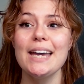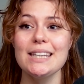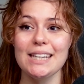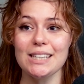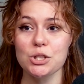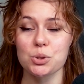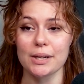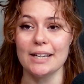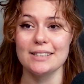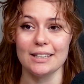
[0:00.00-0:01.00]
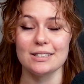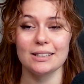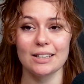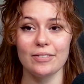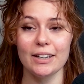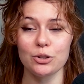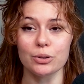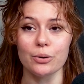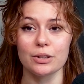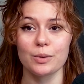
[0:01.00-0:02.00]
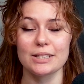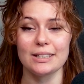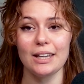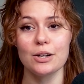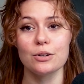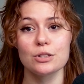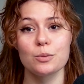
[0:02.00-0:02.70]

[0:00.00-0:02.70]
The industry has seen significant growth in recent years